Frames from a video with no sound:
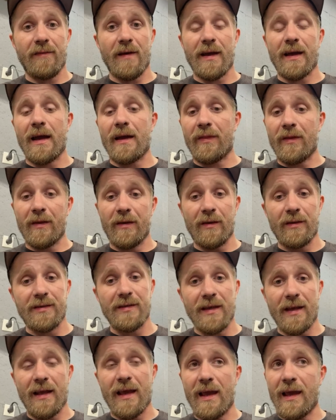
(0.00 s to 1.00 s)
I got the good
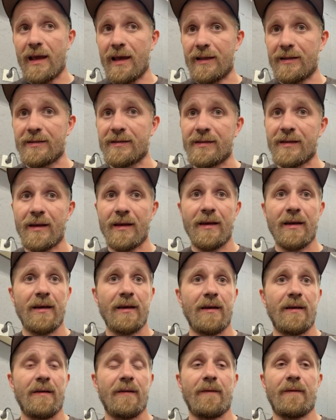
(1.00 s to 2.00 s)
set of heads.
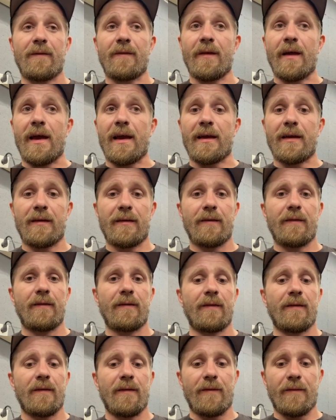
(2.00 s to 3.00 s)
Like,
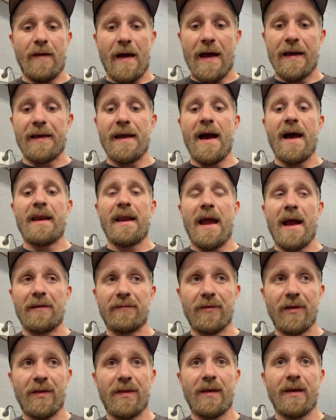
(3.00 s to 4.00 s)
I got
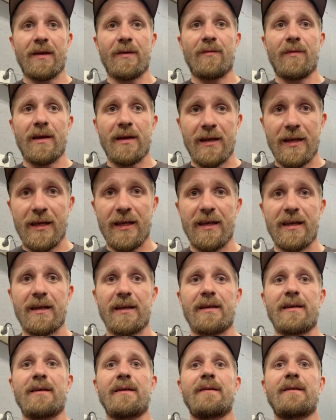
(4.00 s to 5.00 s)
everything we
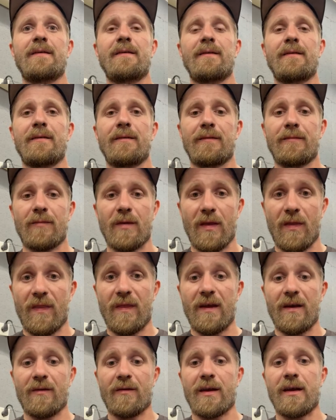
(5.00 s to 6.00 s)
need in
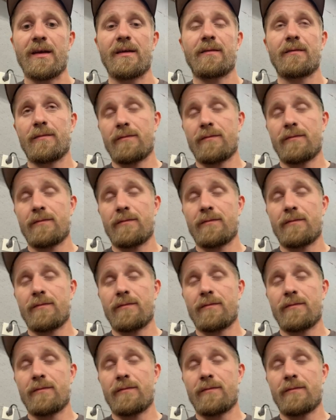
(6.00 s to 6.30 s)
theory.